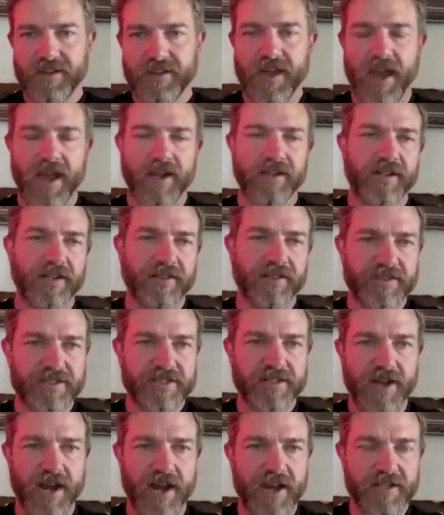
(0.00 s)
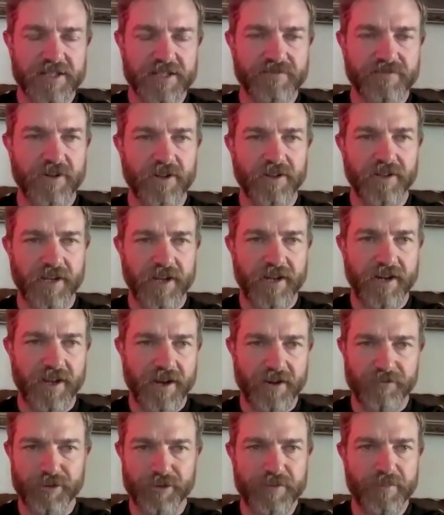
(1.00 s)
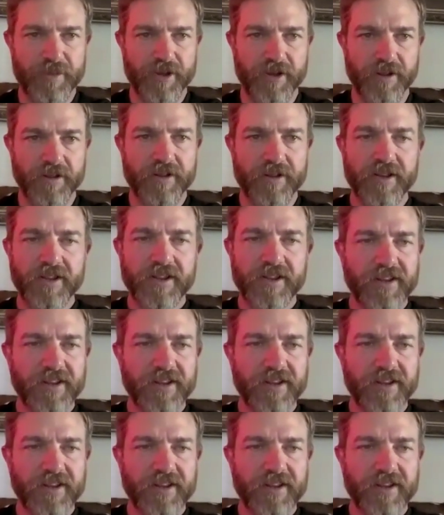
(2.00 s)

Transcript: act like the sky is falling on every bill